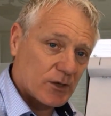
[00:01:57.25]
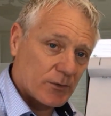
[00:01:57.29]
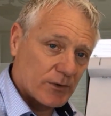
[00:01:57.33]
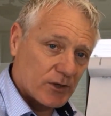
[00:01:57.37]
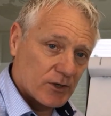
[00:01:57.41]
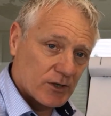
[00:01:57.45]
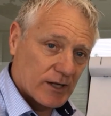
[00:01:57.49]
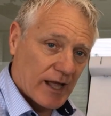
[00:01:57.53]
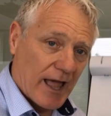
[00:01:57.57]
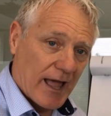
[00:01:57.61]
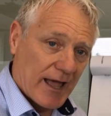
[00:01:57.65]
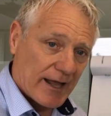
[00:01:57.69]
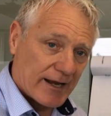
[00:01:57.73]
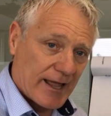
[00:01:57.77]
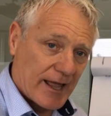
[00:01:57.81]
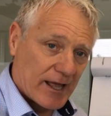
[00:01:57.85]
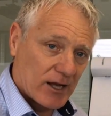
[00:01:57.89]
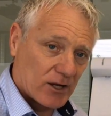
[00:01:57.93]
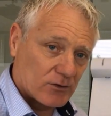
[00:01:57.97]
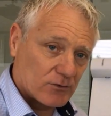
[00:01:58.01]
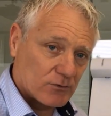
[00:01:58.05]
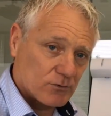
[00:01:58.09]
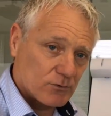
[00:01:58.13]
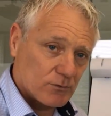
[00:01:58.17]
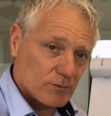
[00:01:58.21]
So we've got to add
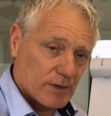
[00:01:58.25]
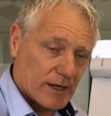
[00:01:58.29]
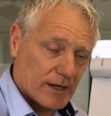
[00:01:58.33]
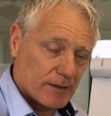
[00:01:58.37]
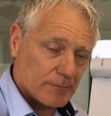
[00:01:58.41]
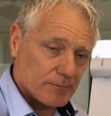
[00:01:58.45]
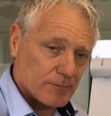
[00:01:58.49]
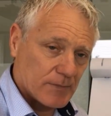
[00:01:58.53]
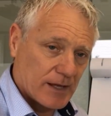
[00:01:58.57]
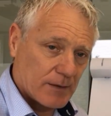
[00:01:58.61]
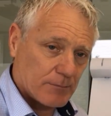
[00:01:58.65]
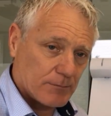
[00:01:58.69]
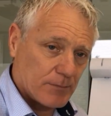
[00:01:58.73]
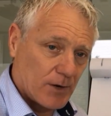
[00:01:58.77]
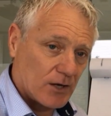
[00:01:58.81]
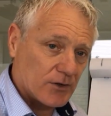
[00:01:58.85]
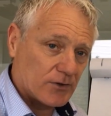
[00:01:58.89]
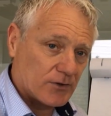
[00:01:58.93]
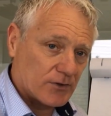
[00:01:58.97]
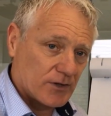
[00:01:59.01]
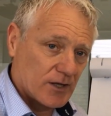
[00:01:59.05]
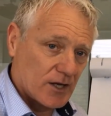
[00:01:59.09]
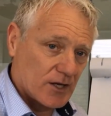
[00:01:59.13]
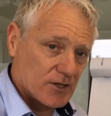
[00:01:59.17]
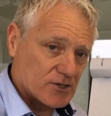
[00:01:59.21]
our
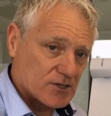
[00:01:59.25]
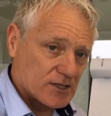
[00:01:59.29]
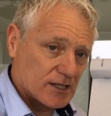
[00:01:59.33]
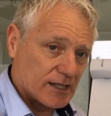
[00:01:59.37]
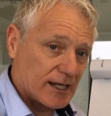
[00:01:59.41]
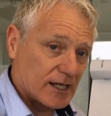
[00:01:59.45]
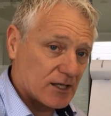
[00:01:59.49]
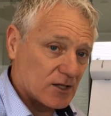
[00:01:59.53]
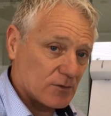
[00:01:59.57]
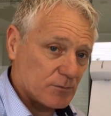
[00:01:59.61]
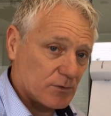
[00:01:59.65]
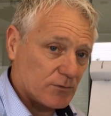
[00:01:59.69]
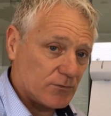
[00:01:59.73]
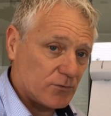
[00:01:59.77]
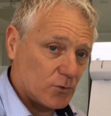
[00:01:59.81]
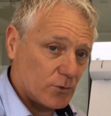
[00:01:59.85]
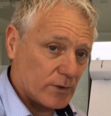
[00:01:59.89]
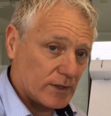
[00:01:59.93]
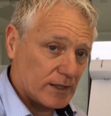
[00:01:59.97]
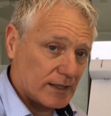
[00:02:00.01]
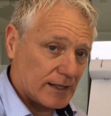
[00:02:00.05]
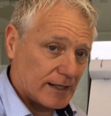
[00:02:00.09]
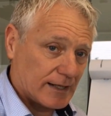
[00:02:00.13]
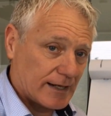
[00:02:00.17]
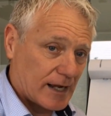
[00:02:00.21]
both of those together
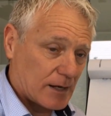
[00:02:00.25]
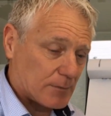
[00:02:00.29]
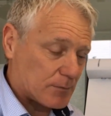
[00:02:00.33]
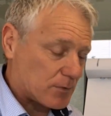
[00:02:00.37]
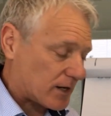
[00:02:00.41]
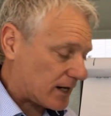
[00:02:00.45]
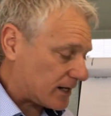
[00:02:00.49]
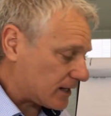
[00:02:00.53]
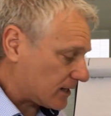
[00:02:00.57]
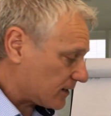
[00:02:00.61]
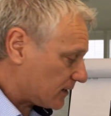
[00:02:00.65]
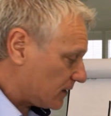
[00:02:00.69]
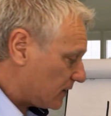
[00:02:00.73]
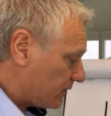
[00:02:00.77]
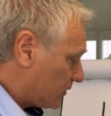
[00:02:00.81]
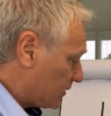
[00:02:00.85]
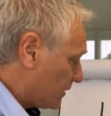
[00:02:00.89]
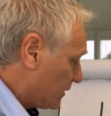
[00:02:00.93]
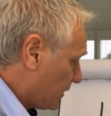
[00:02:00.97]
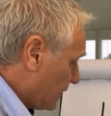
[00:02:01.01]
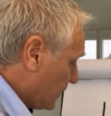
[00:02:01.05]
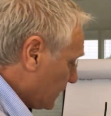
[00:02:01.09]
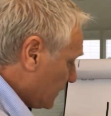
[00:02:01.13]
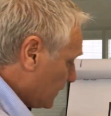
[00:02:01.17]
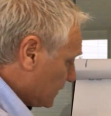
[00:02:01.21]
before we can get our break
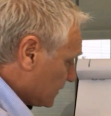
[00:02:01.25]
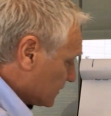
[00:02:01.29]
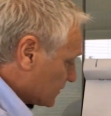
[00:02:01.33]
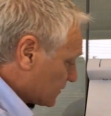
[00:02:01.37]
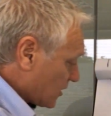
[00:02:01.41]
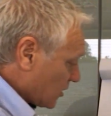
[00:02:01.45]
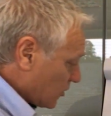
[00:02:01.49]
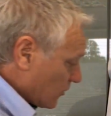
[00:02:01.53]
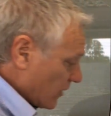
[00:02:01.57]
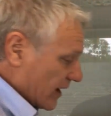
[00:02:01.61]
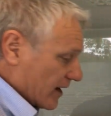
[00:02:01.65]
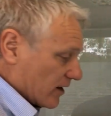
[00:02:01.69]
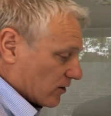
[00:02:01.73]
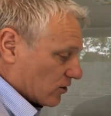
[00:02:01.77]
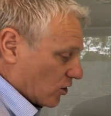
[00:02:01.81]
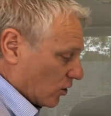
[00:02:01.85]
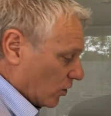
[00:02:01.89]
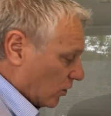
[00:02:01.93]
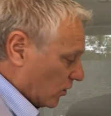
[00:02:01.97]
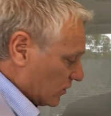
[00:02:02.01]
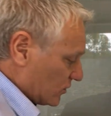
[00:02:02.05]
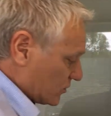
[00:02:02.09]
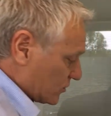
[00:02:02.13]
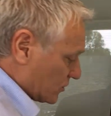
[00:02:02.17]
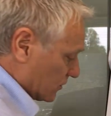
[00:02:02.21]
even. So our
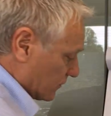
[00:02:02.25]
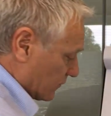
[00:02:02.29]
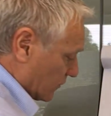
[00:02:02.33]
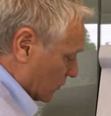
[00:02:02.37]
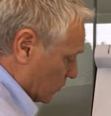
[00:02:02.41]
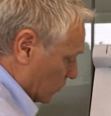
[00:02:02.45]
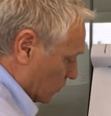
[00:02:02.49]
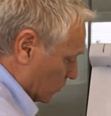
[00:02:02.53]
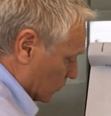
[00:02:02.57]
cost of